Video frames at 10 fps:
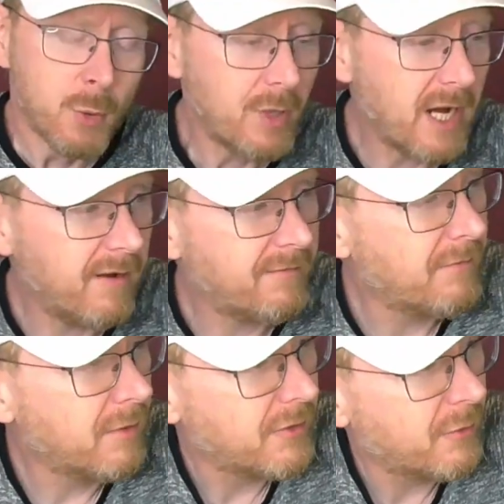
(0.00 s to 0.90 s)
we have
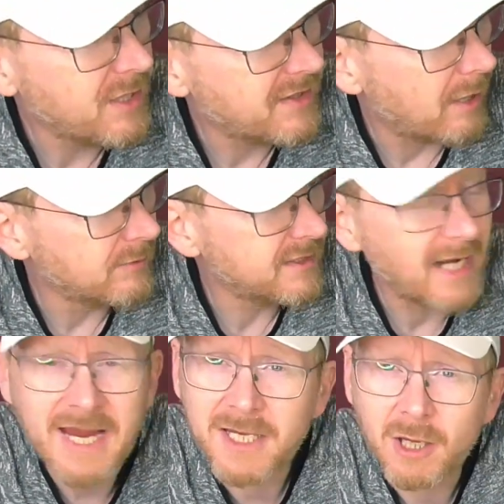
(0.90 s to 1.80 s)

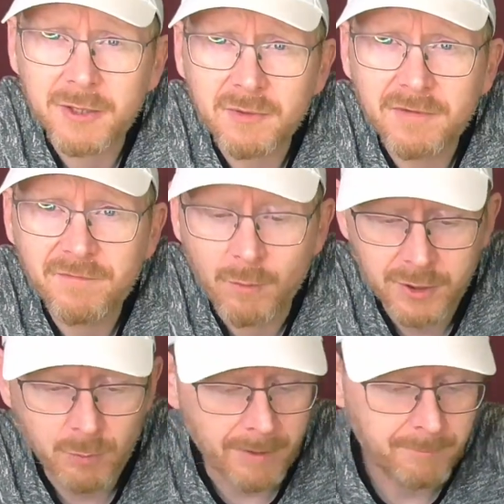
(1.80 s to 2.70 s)

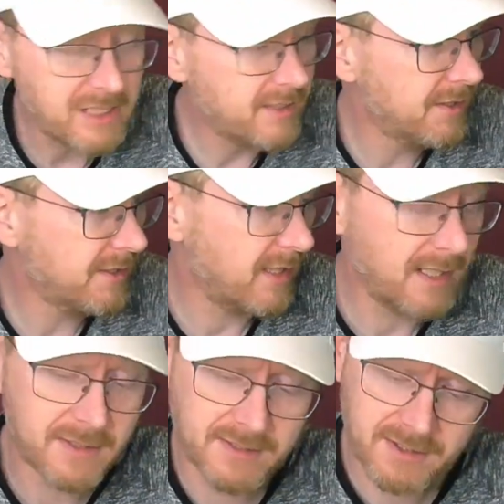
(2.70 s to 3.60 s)
3,841 pieces.
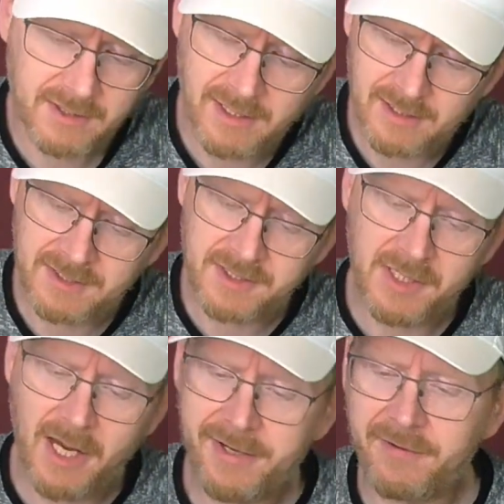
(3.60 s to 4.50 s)
It's
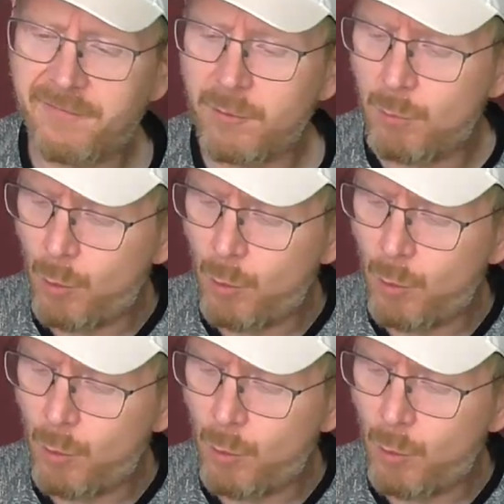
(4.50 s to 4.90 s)
designed from